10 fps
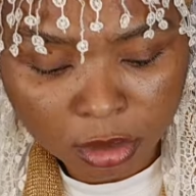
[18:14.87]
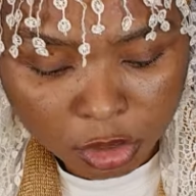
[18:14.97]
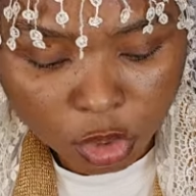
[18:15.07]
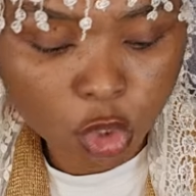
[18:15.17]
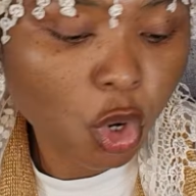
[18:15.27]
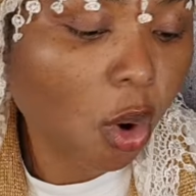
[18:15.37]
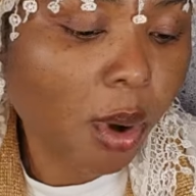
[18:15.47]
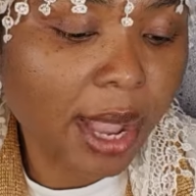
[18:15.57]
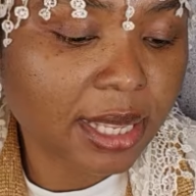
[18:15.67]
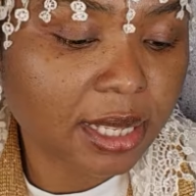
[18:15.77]
So you're
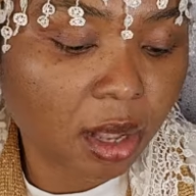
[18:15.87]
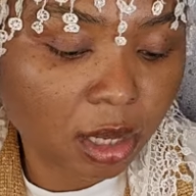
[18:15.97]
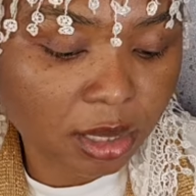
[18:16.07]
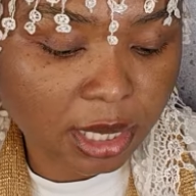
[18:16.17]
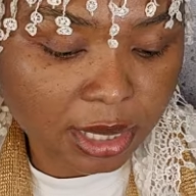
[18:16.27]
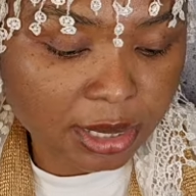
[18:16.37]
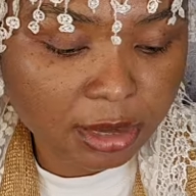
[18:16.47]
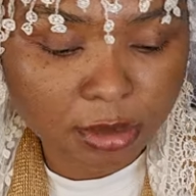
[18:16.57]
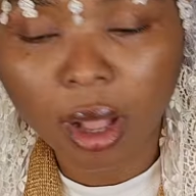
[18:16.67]
writing all of this.